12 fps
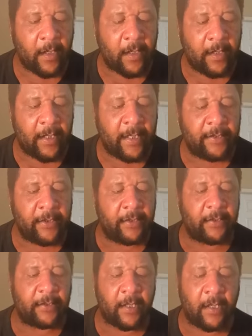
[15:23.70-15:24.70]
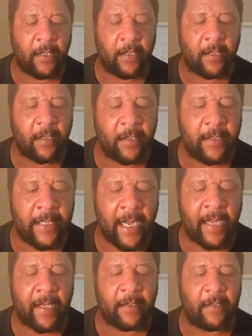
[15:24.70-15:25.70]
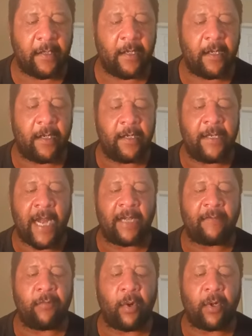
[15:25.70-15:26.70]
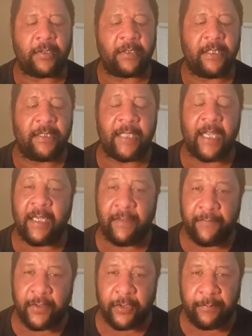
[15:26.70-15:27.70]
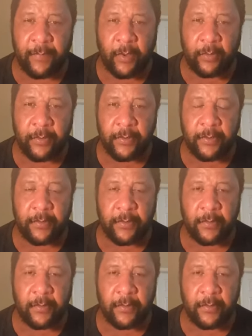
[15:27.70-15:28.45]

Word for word: Galatians uh, 9. Not of works, lest any of us should boast.